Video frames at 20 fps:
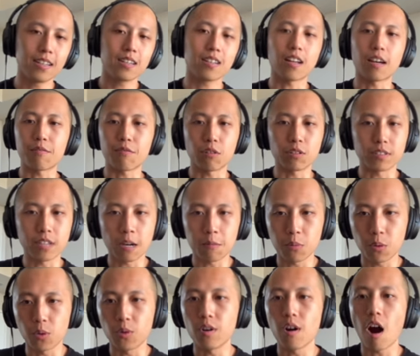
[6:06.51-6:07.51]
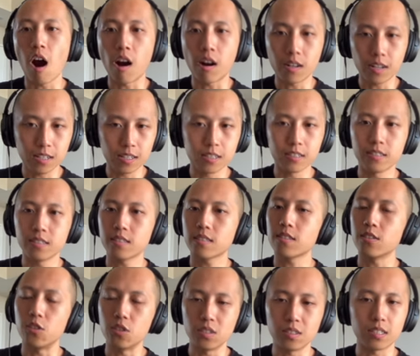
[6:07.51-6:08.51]
like for example,
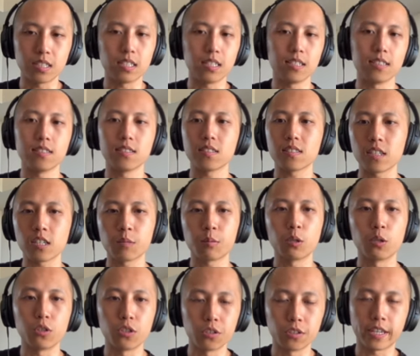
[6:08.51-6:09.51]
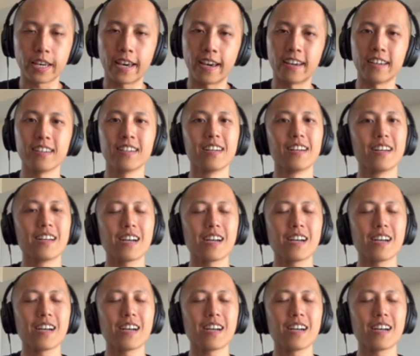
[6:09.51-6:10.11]
Ireland, New Zealand, Singapore, UK,